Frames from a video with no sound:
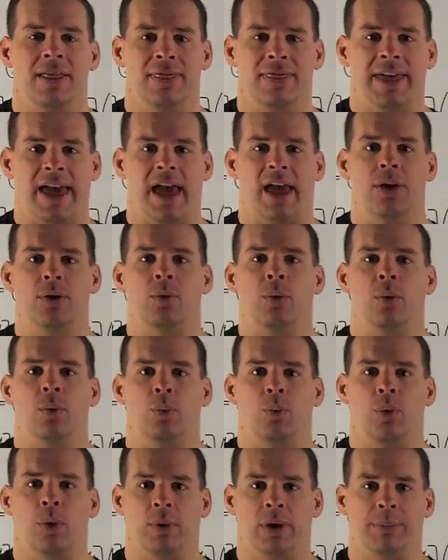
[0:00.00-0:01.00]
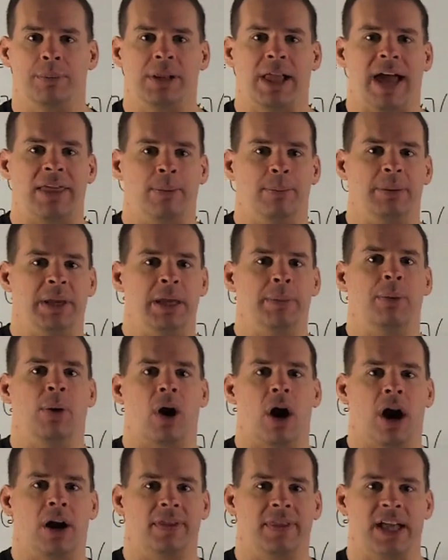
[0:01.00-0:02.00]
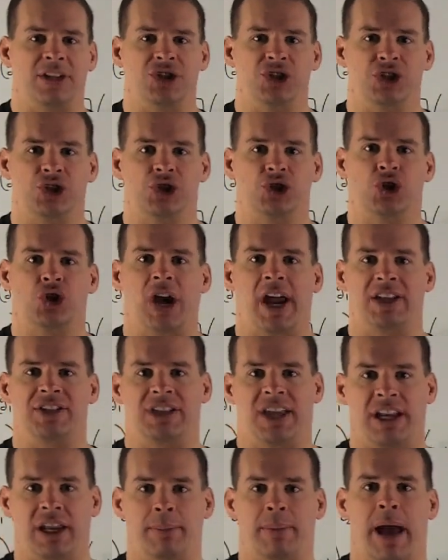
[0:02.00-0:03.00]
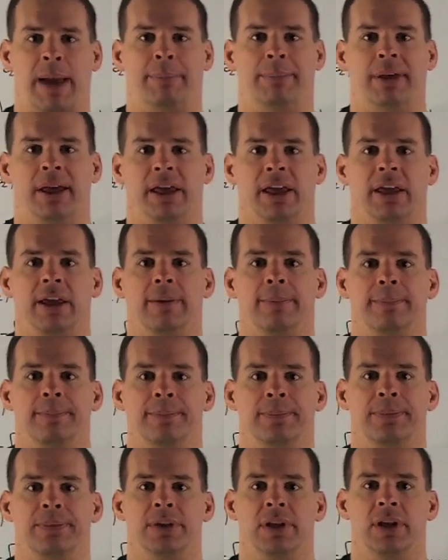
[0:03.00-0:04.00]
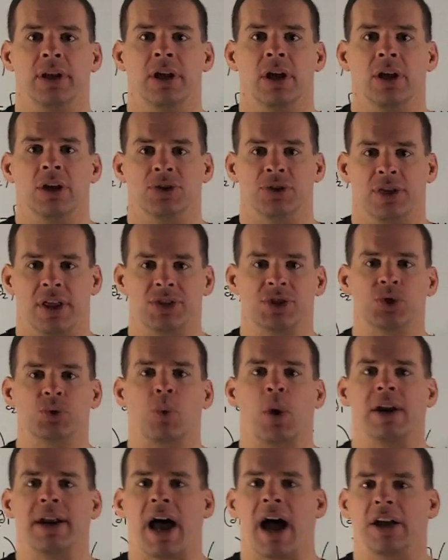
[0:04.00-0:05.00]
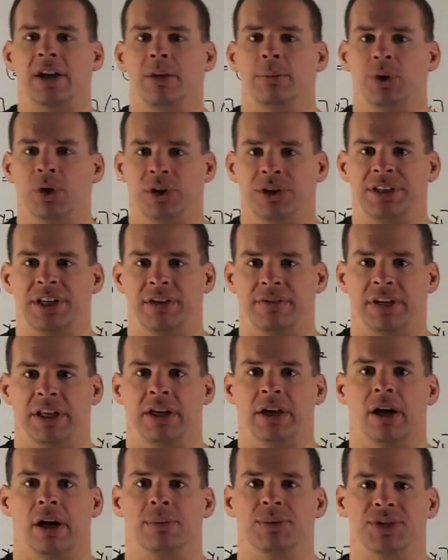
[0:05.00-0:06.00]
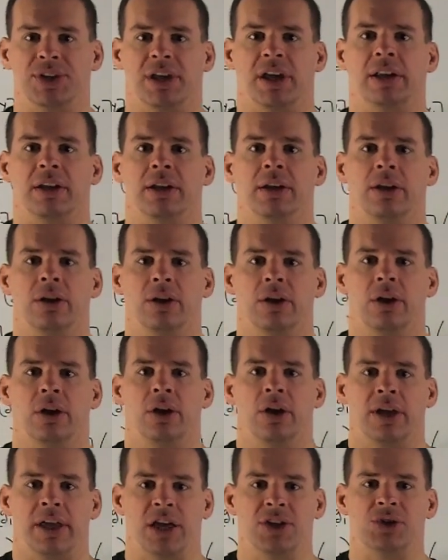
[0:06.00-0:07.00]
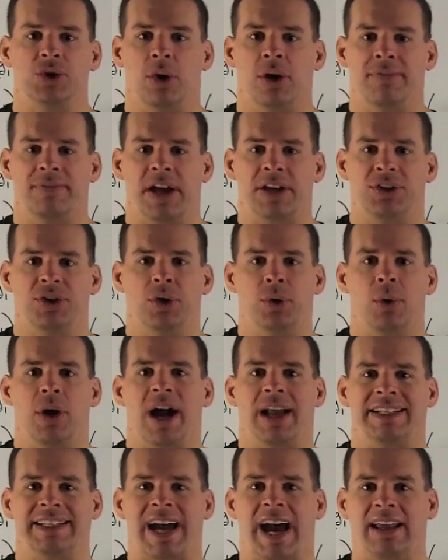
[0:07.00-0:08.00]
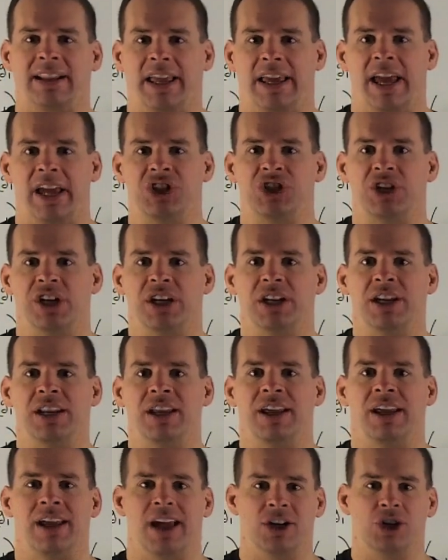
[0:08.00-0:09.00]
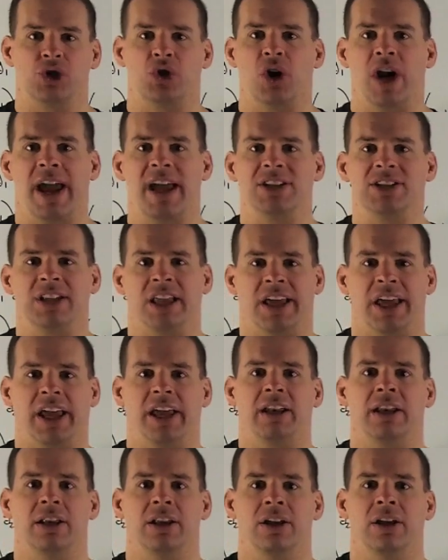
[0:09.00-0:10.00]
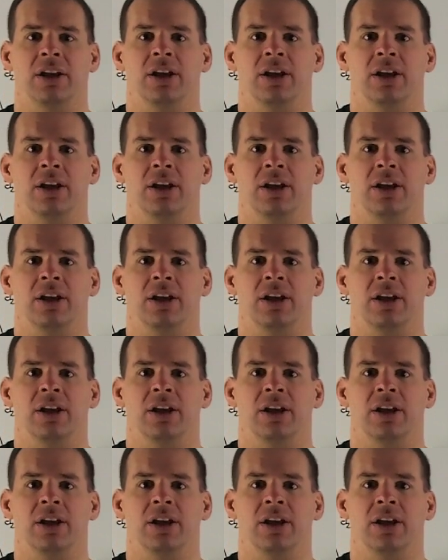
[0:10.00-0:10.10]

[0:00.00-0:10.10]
Then, when we apply the b part, that's just translating by b. So this is where non-commutativity comes in. Okay, so if I do a dilation and translate,